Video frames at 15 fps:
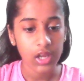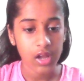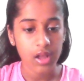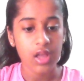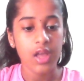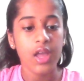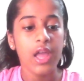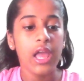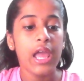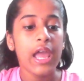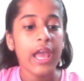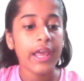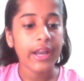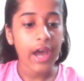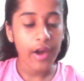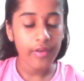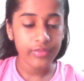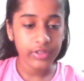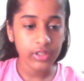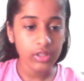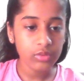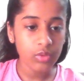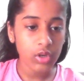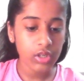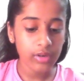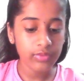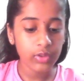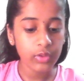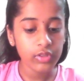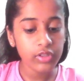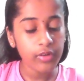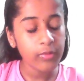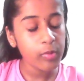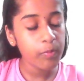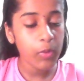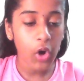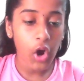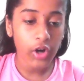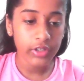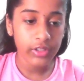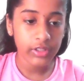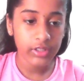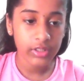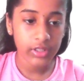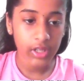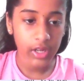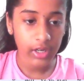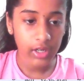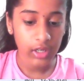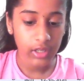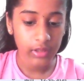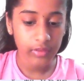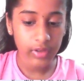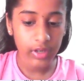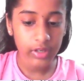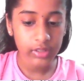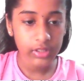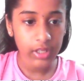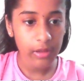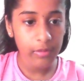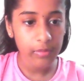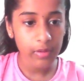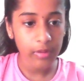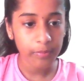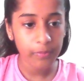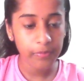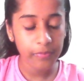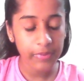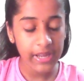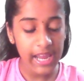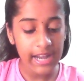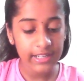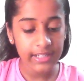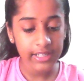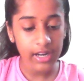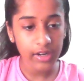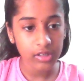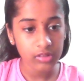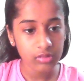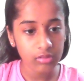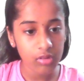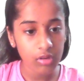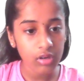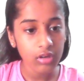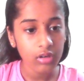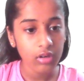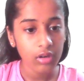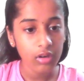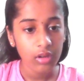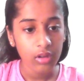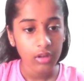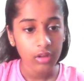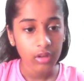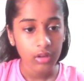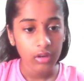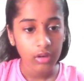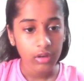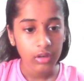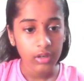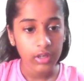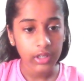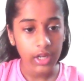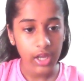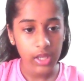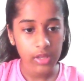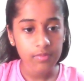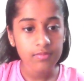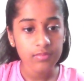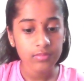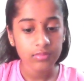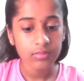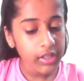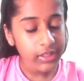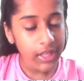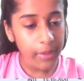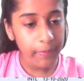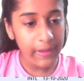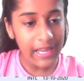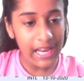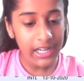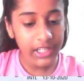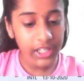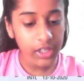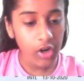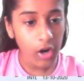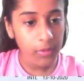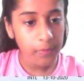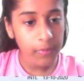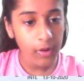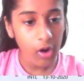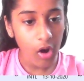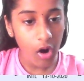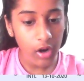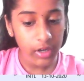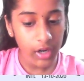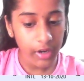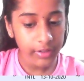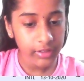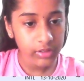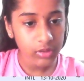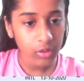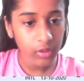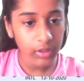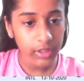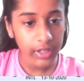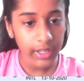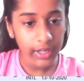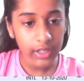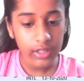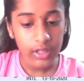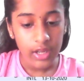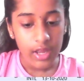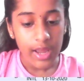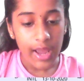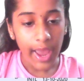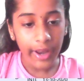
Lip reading: Yeah. And after this, what you have to do is you have to plot this directly. We're going to say plt underscore time. We're going to say plt dot plot underscore date.